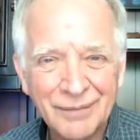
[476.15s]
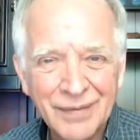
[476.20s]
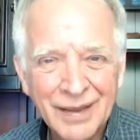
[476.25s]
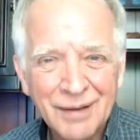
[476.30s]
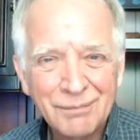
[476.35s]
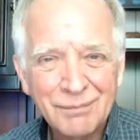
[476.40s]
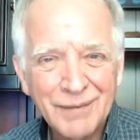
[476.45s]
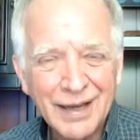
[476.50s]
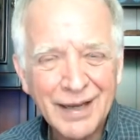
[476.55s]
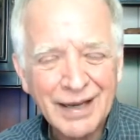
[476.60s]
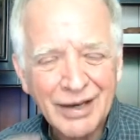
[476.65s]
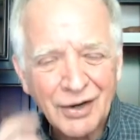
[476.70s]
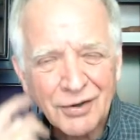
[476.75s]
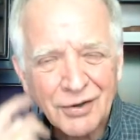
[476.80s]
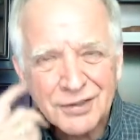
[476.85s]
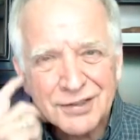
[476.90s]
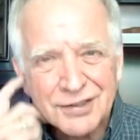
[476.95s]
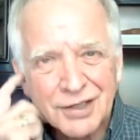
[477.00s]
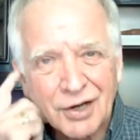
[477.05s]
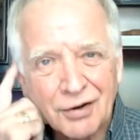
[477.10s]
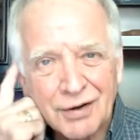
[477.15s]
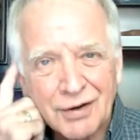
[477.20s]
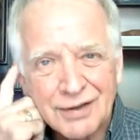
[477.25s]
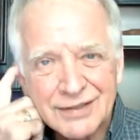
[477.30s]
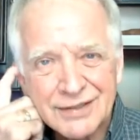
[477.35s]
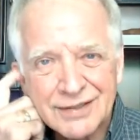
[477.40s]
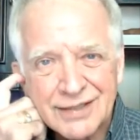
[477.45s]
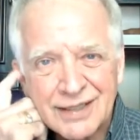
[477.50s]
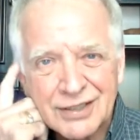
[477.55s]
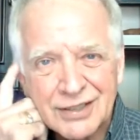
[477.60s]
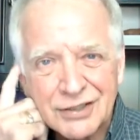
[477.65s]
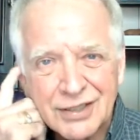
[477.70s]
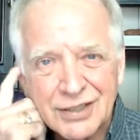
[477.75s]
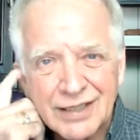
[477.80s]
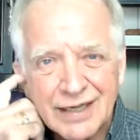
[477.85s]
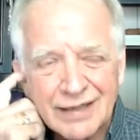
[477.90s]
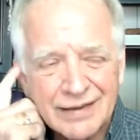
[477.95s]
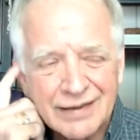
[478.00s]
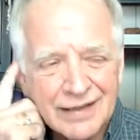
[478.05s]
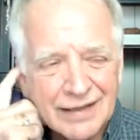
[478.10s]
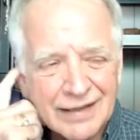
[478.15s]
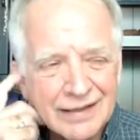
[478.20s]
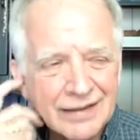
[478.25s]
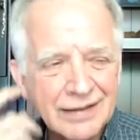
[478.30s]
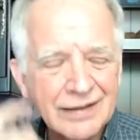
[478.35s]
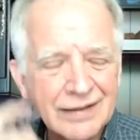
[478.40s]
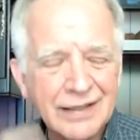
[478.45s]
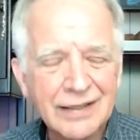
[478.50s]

Many years ago, I was teaching on the uh,